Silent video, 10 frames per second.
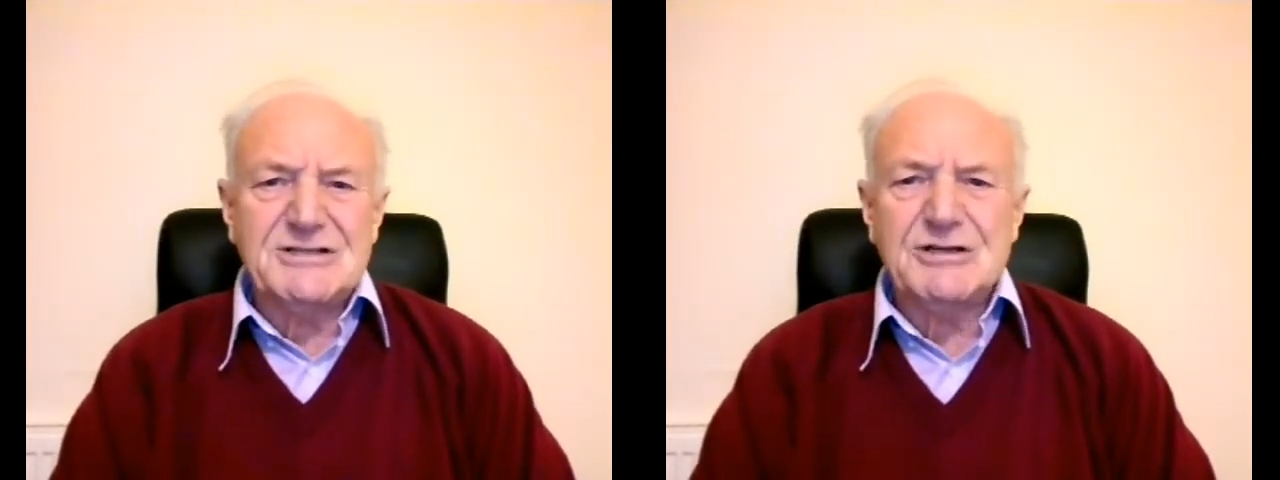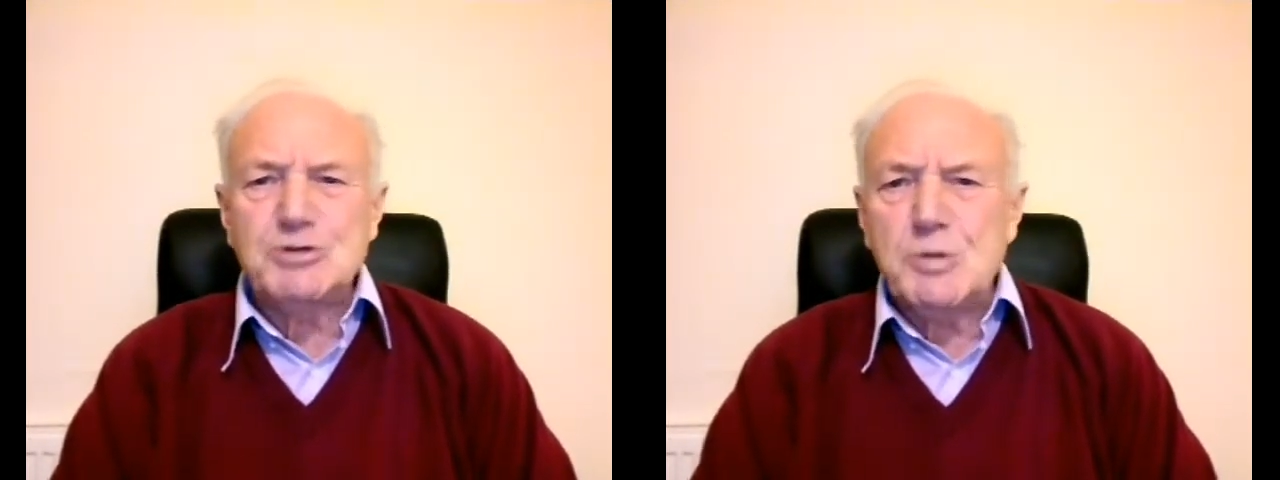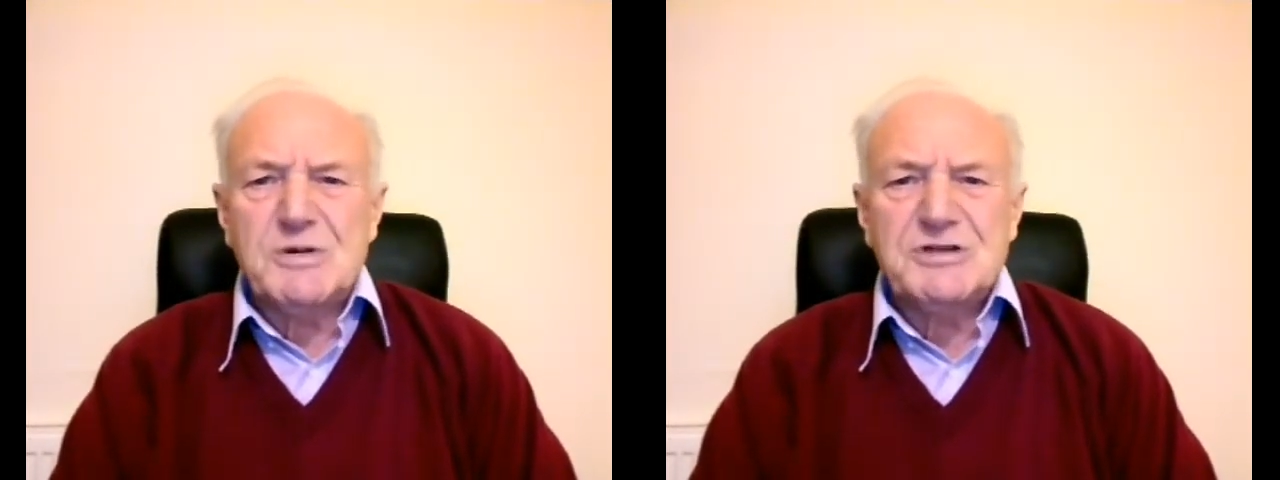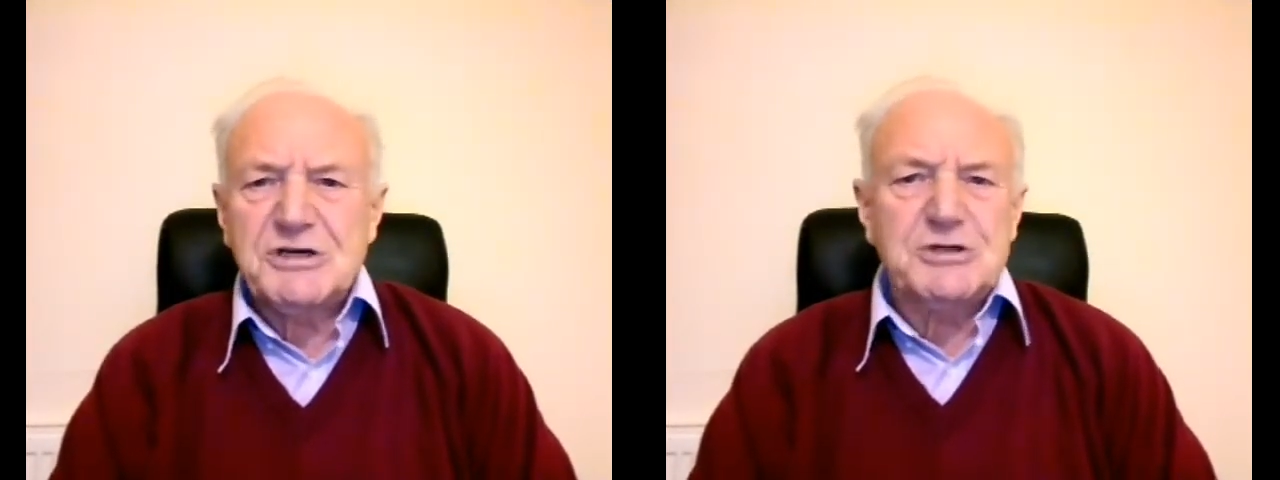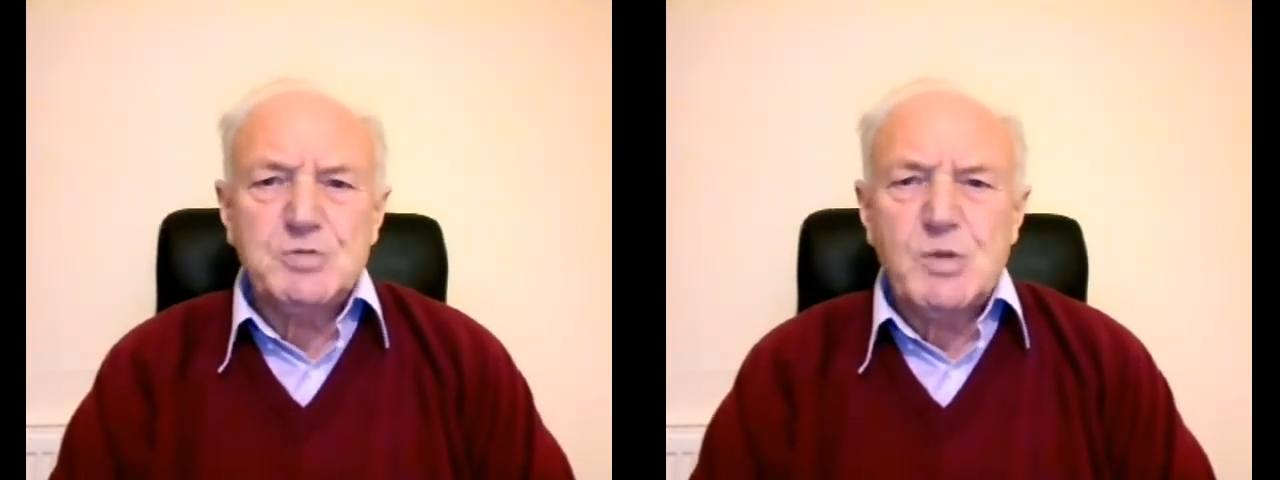their
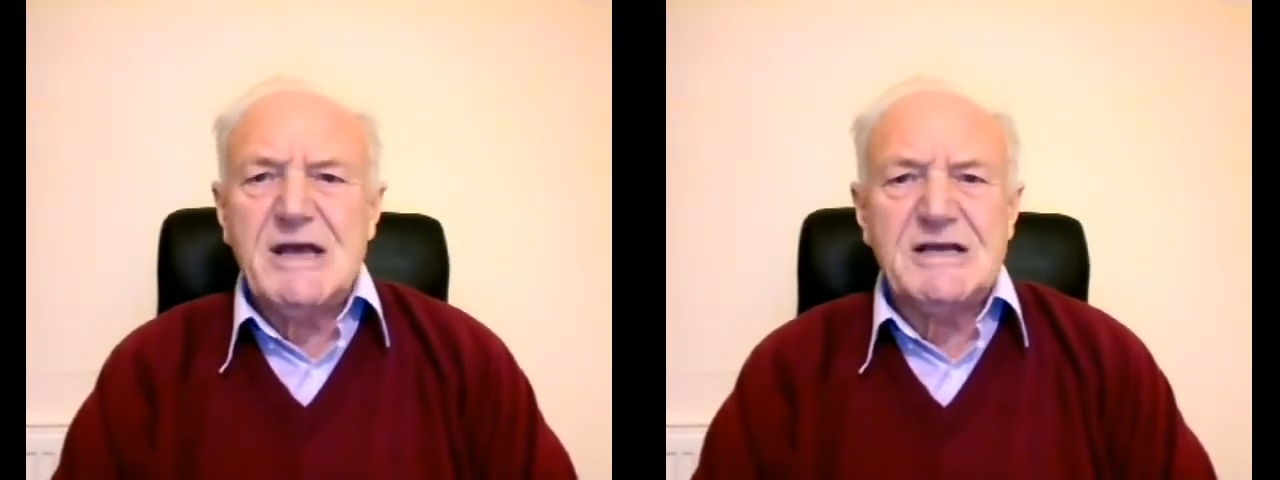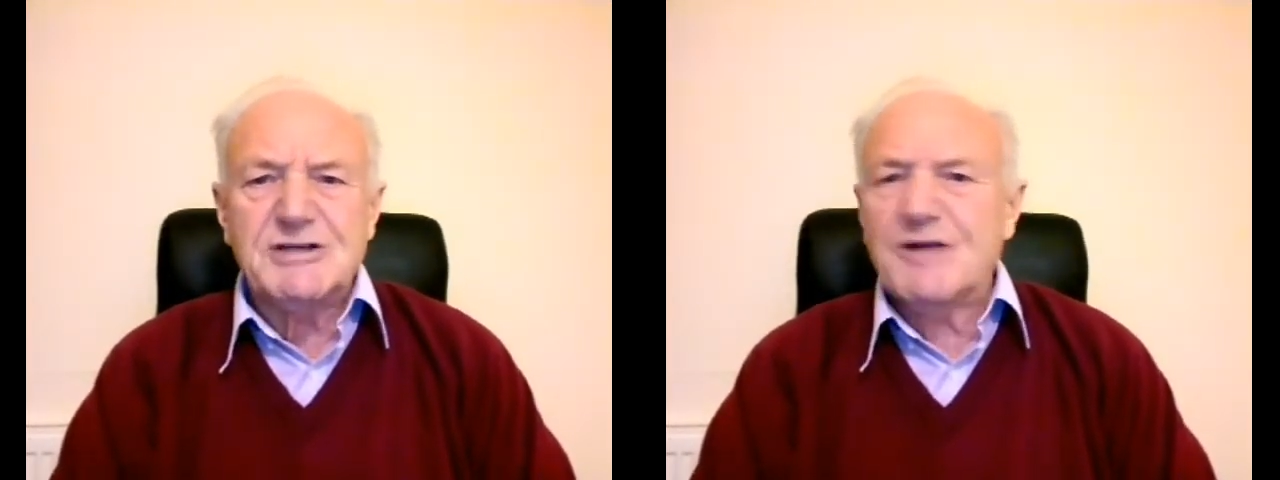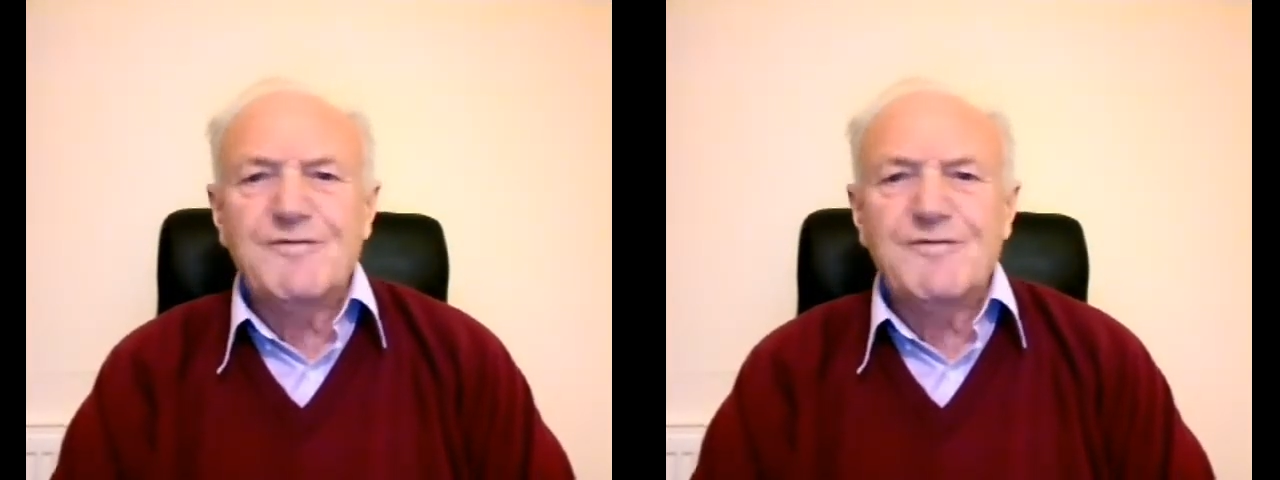superstitious ways, their